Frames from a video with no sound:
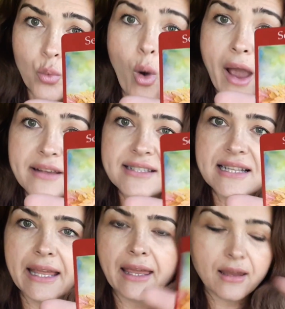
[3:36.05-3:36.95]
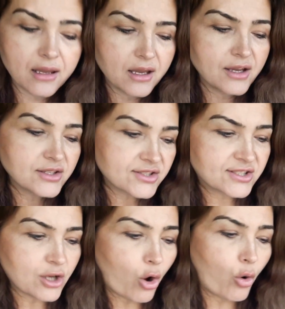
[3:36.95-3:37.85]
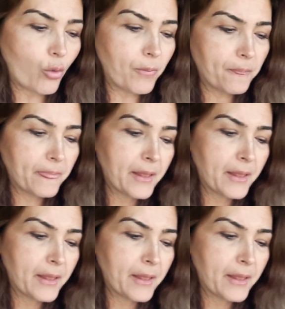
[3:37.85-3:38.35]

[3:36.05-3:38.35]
wisely. So